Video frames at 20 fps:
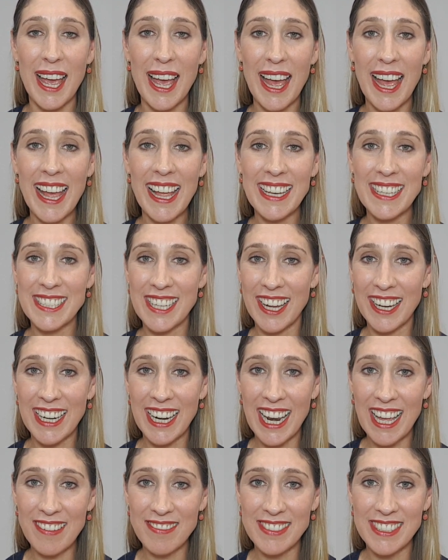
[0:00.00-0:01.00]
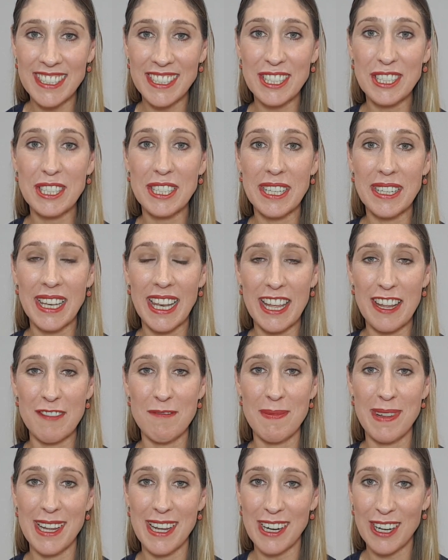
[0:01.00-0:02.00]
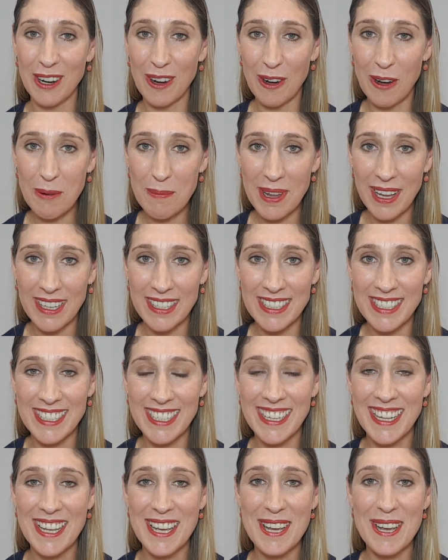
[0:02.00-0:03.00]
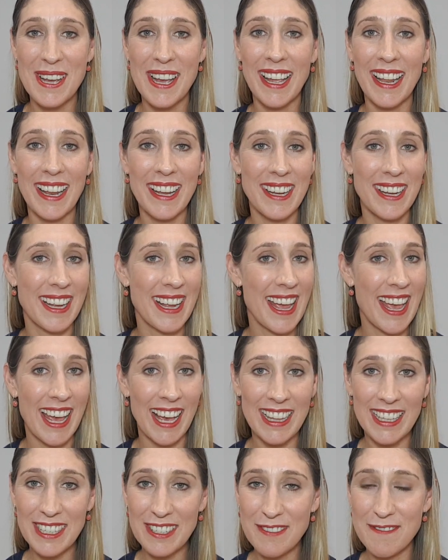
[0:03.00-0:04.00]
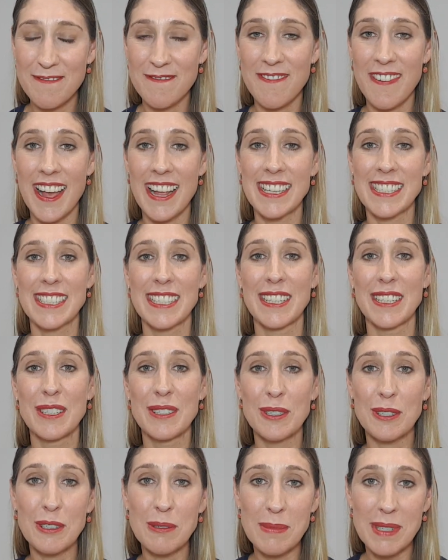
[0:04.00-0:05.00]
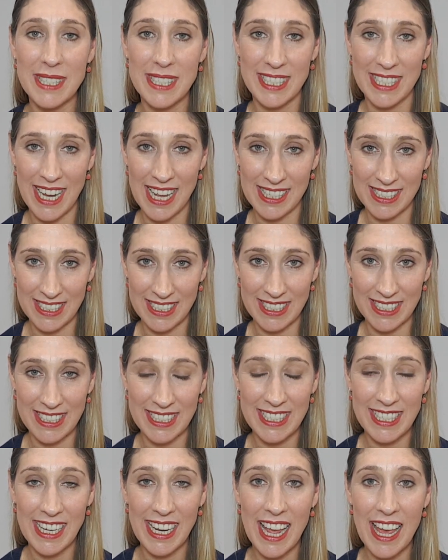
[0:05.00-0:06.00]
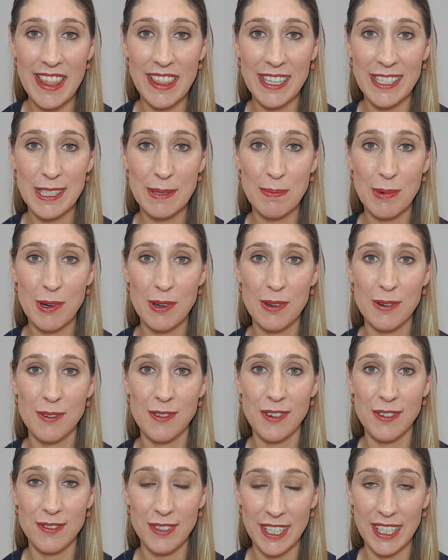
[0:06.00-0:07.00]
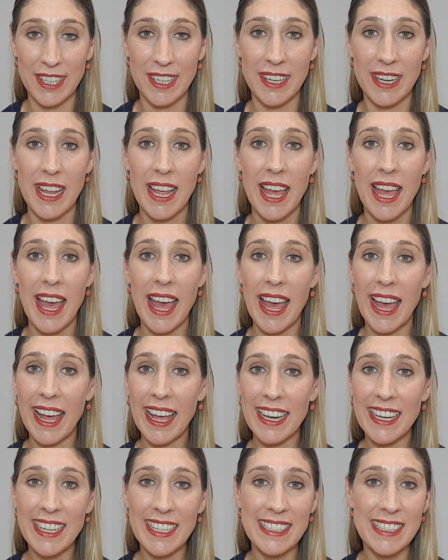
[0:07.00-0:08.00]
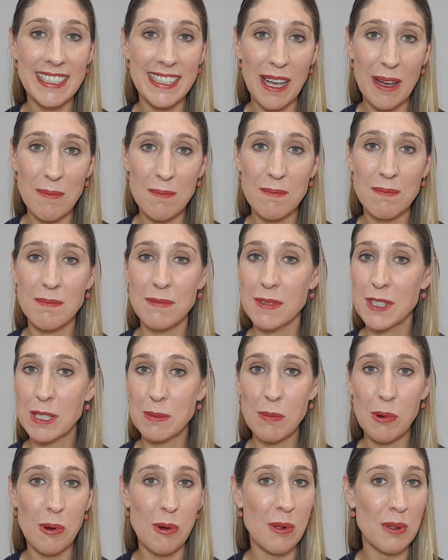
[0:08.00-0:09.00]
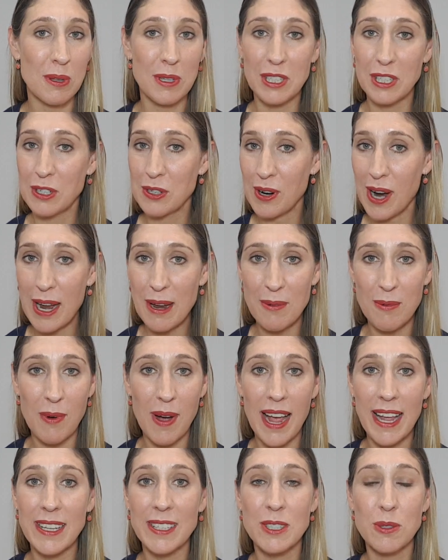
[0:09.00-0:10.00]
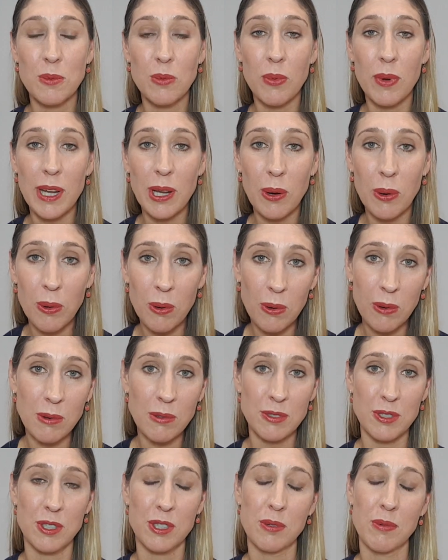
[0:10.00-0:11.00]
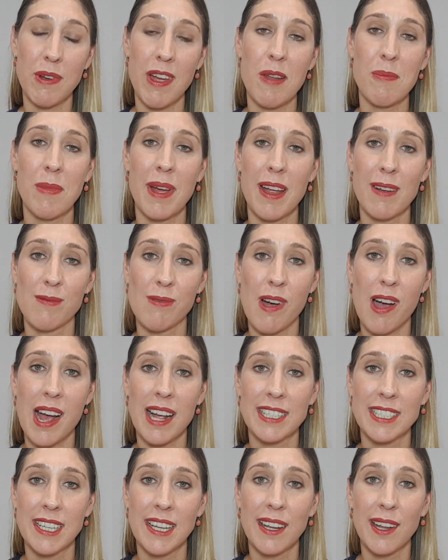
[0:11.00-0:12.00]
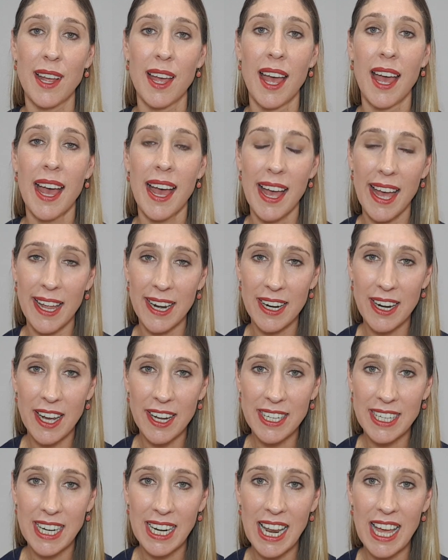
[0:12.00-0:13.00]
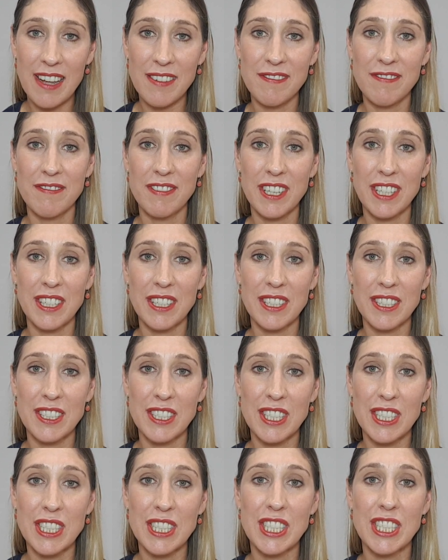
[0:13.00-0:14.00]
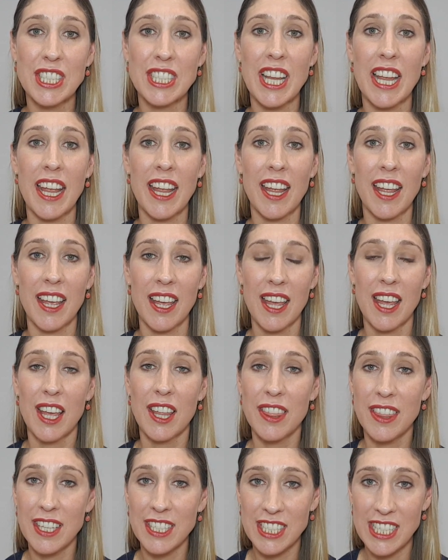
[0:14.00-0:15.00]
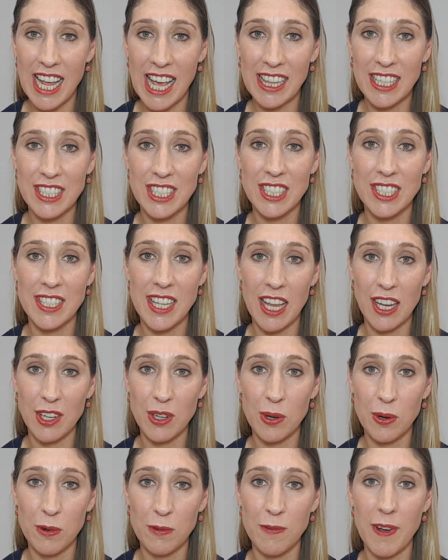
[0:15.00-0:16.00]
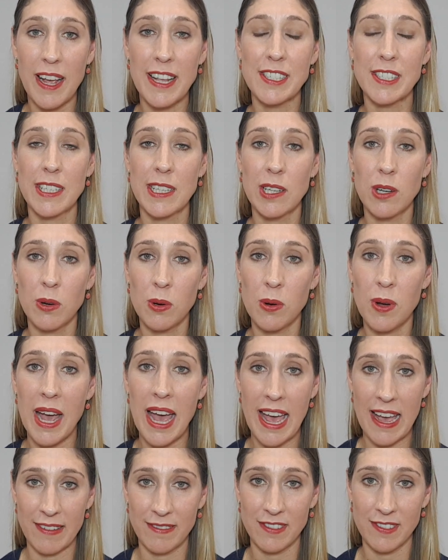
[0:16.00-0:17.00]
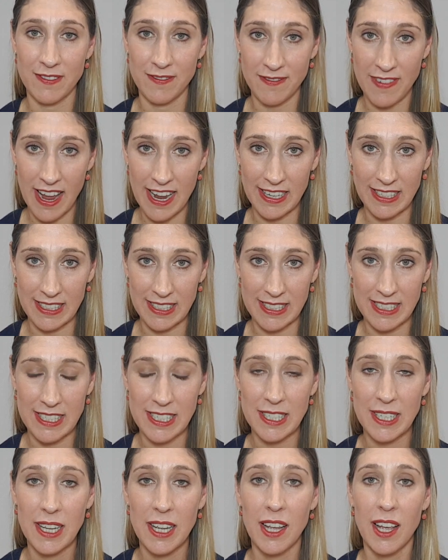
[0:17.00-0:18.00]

And I'd love you to leave me a comment. Helen faced enormous challenges to get this book written, and in some small and great ways we all do when we're writing. And I'd love for you to share the challenges that you're facing or have faced.